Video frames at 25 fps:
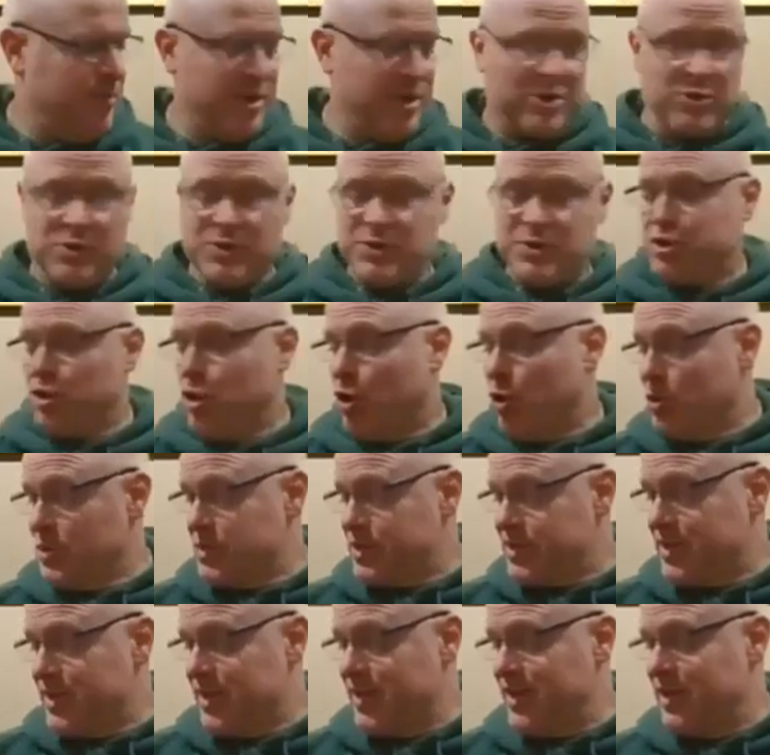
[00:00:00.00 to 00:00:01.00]
Because
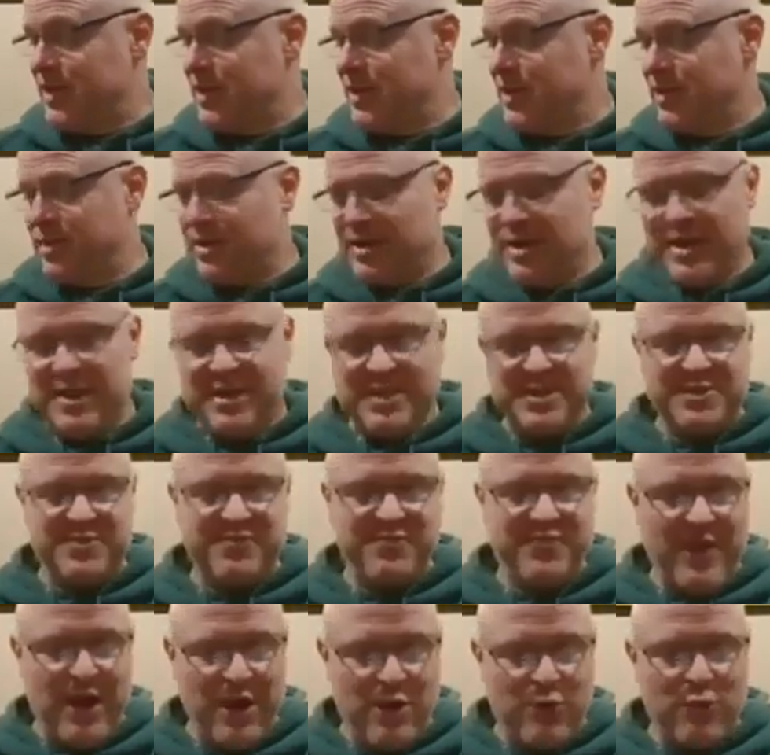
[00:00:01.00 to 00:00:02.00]
Tulsi
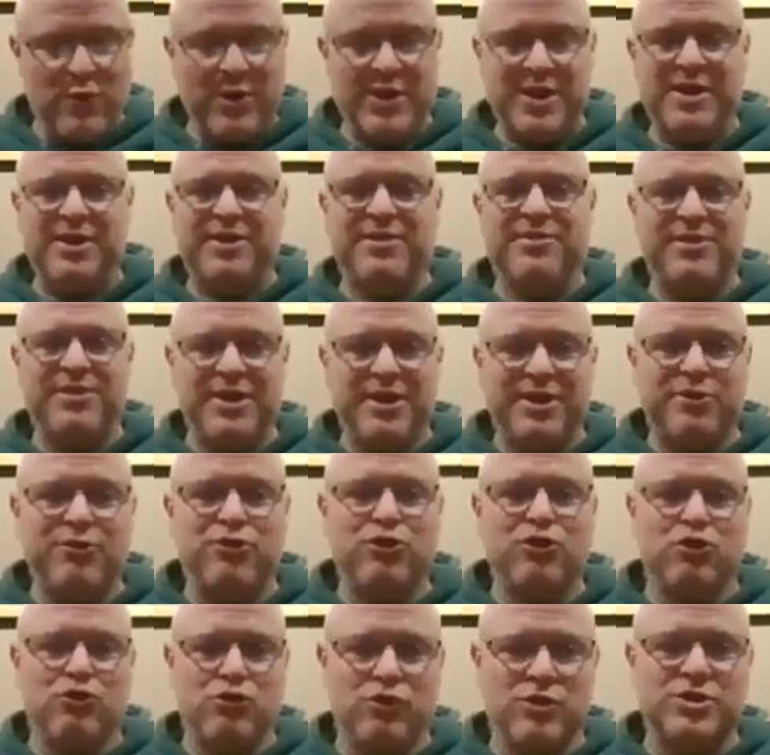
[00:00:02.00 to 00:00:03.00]
is very
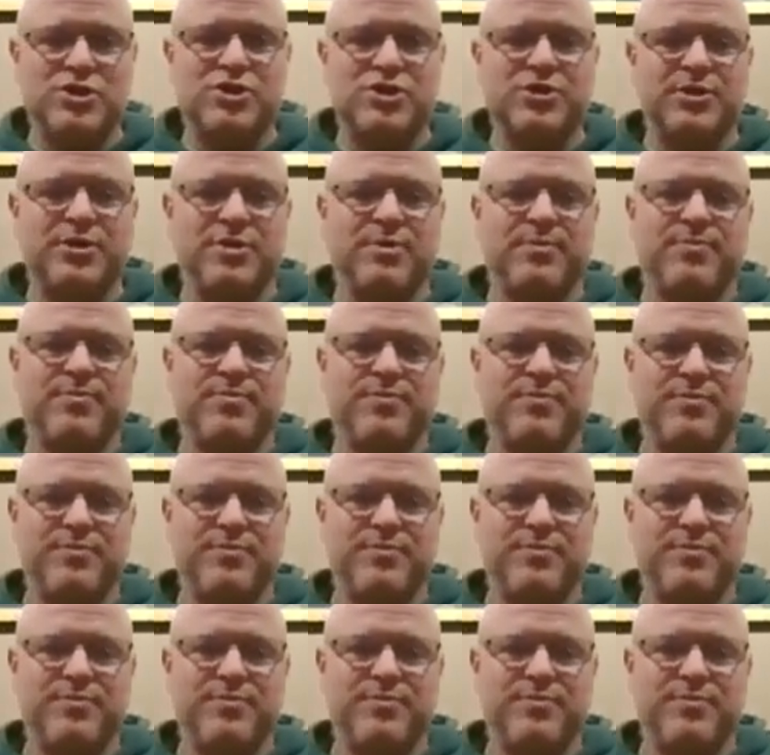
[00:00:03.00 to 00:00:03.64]
dear to Krishna.